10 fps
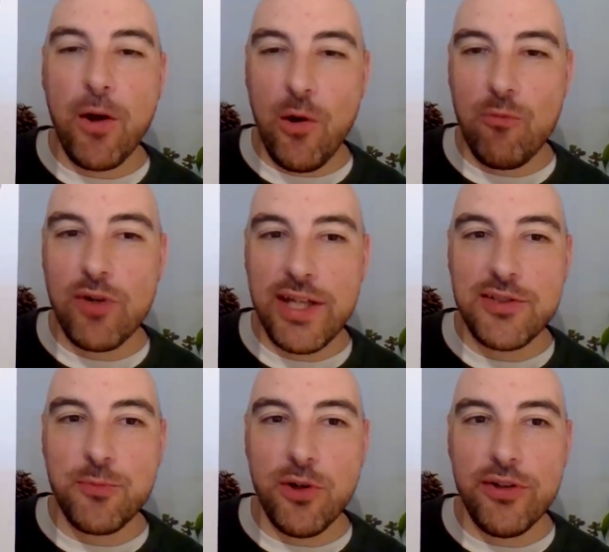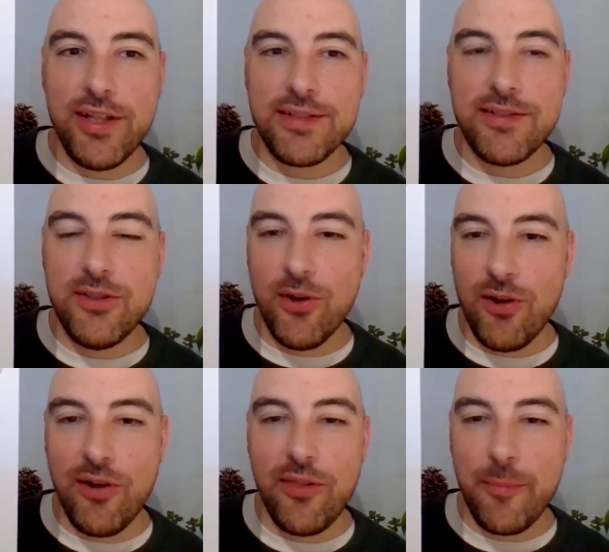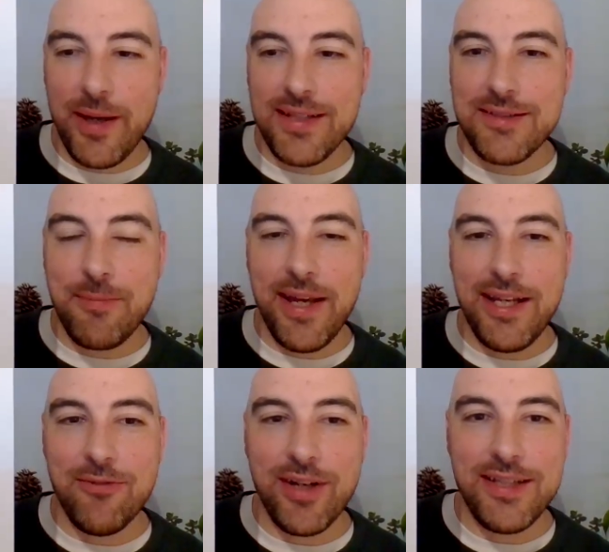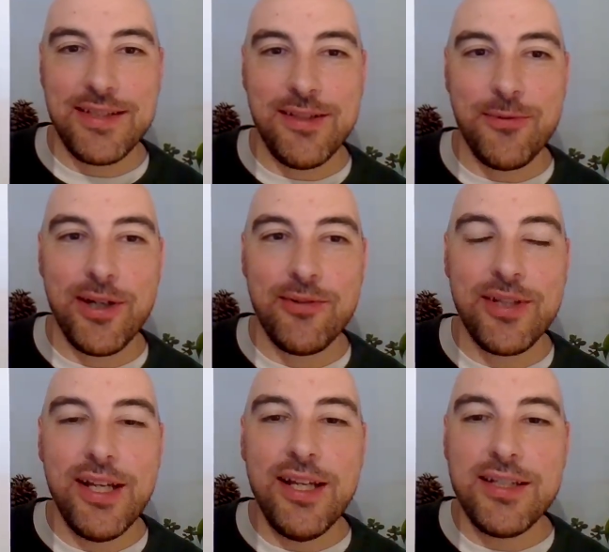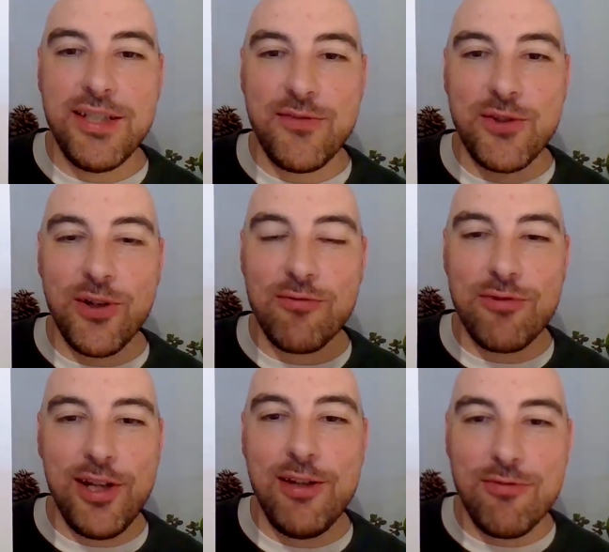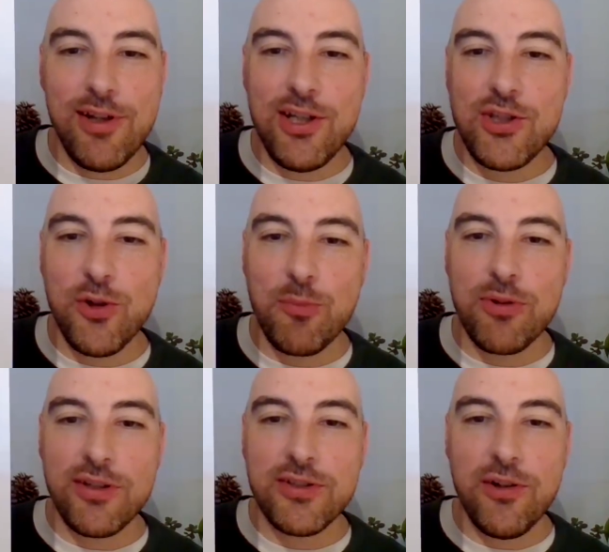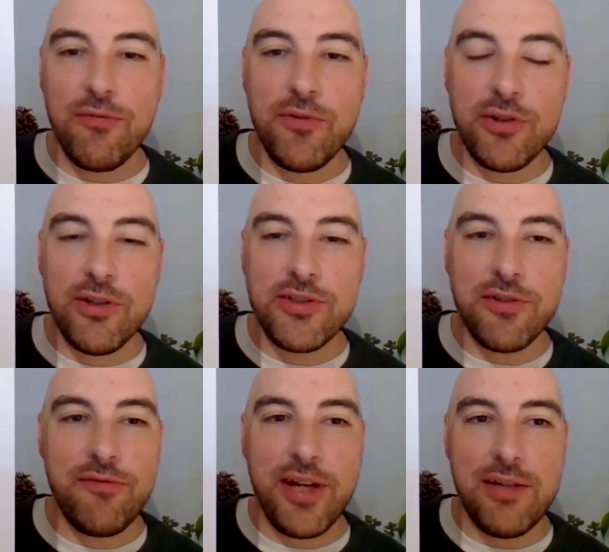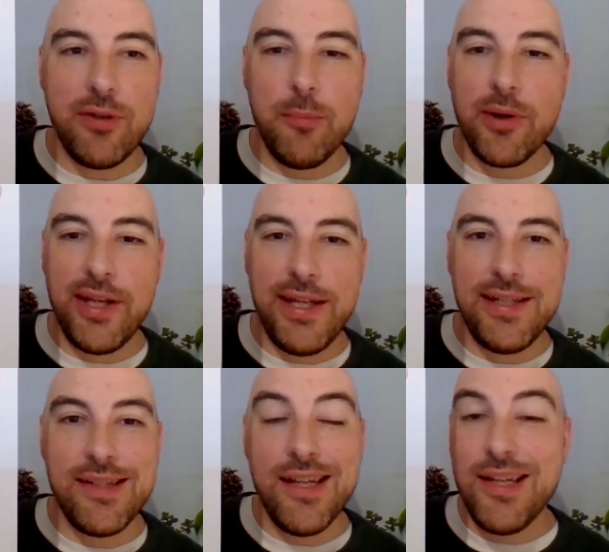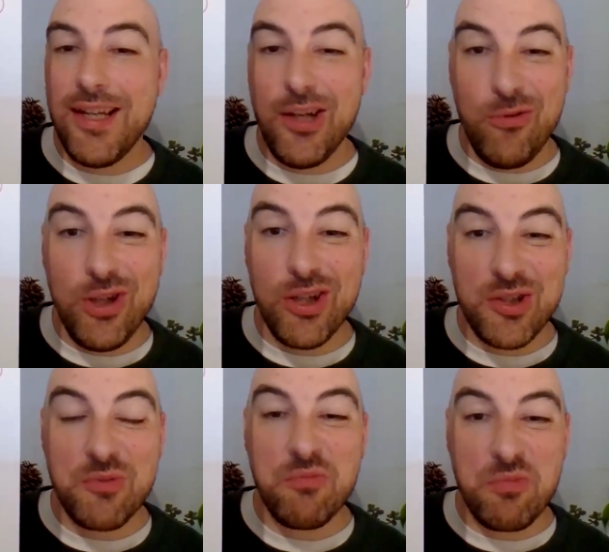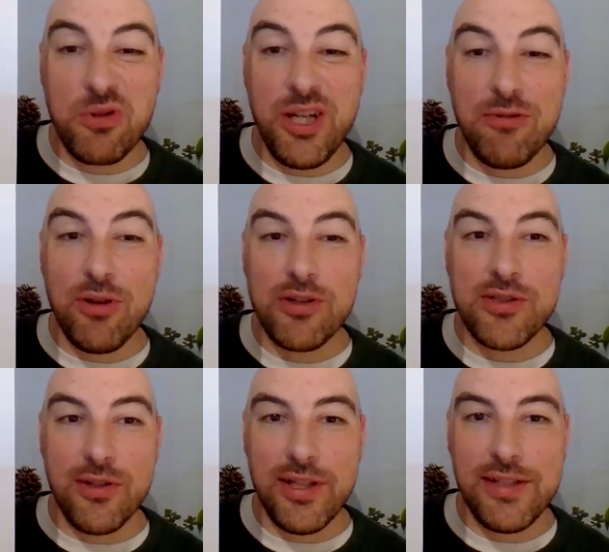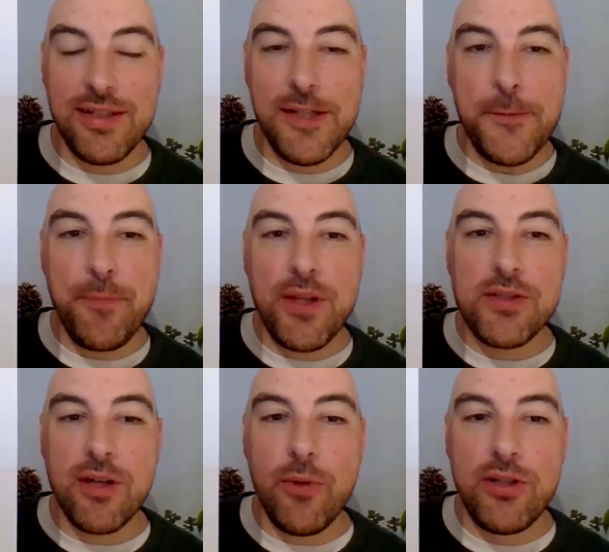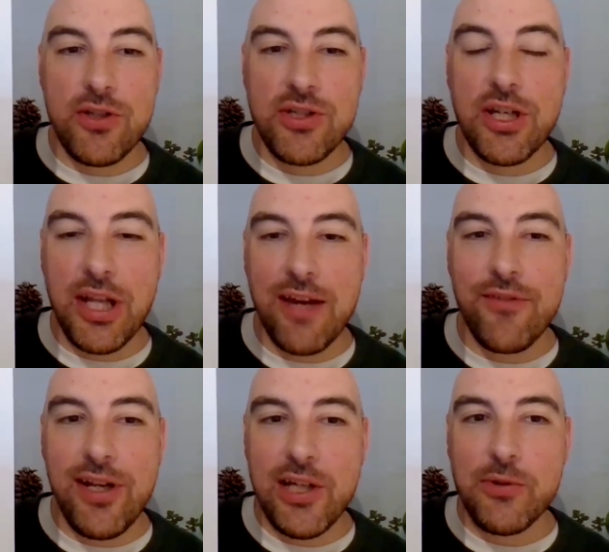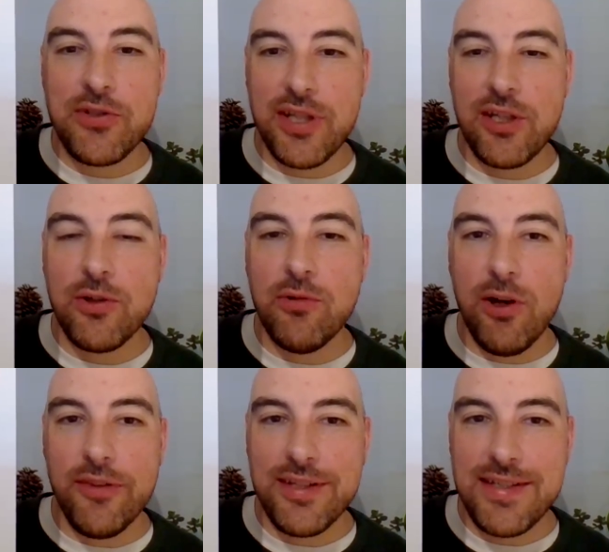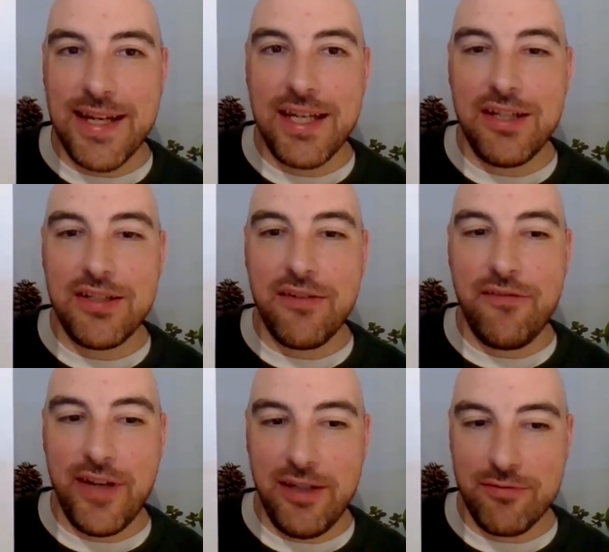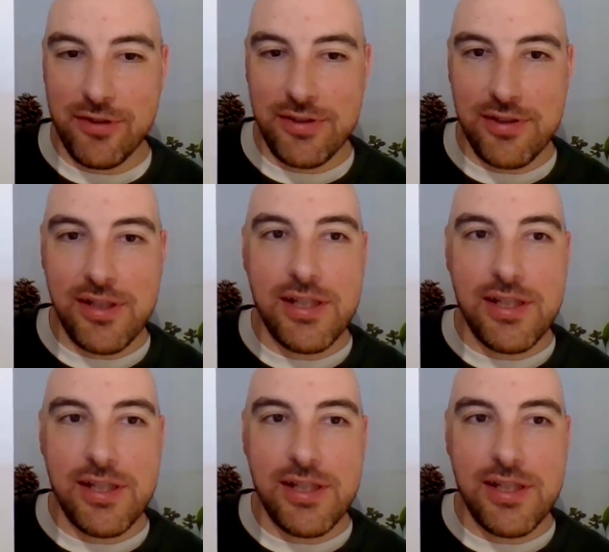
on race one. It's not the best betting race in the world. So you've got a really, really short price of odds on favourite in Baid, who looks pretty rock solid. So we're just going to have a little single on the second favourite.